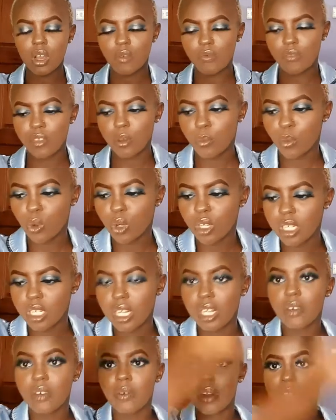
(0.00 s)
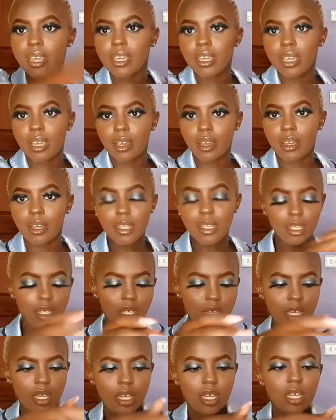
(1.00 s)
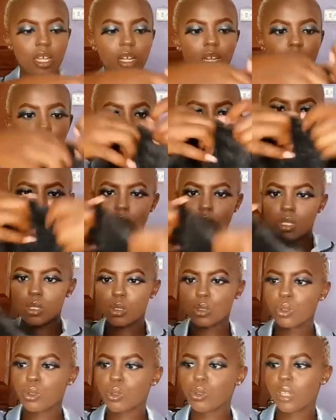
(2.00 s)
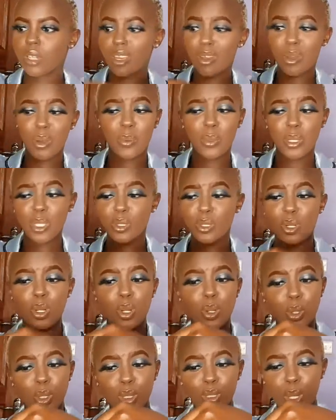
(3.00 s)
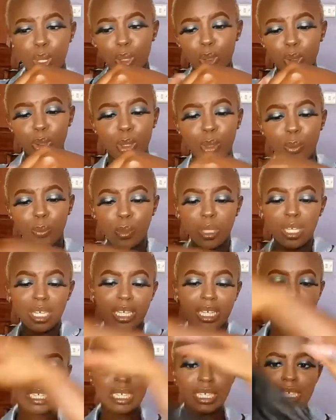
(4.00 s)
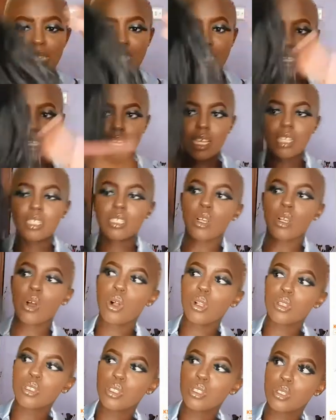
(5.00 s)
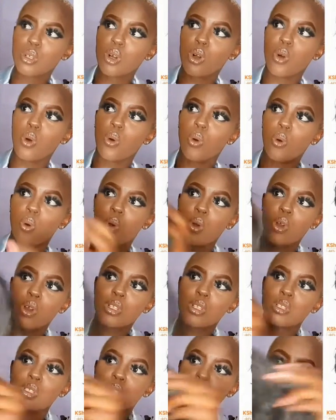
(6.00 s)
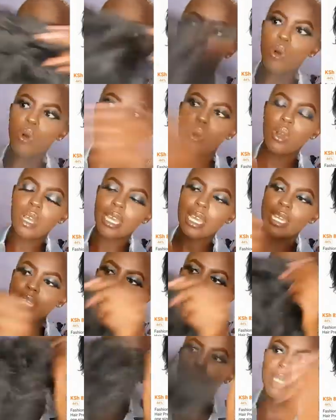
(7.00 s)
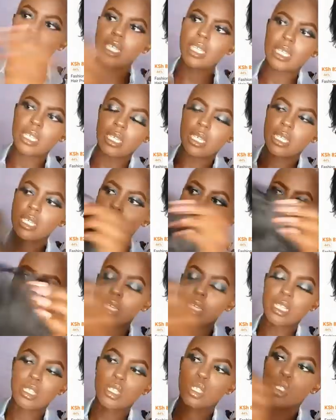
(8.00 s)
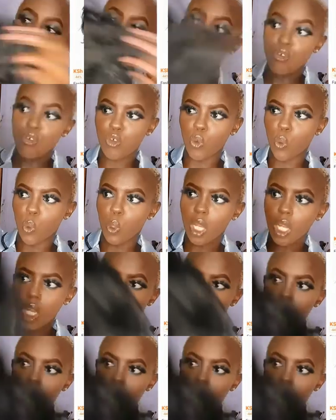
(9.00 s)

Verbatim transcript: of the model right here it looks so good i hope it will look so good on me it's also so any mingi it's so full